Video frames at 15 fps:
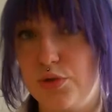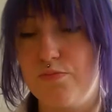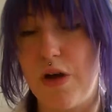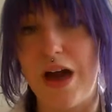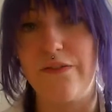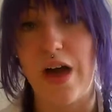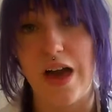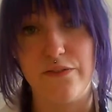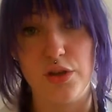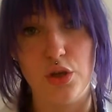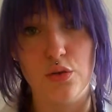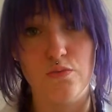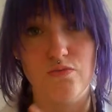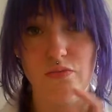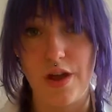Have
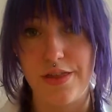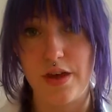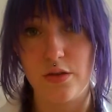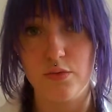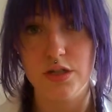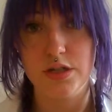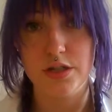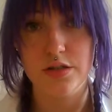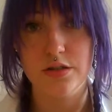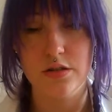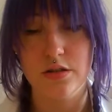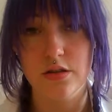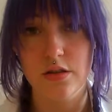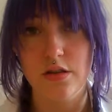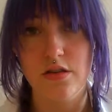you read that one?
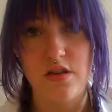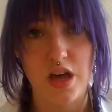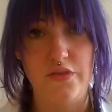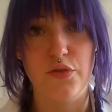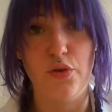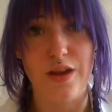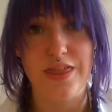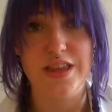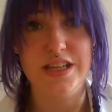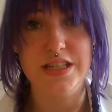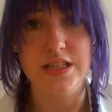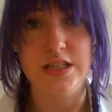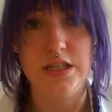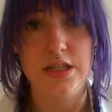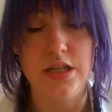Have you read
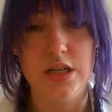this?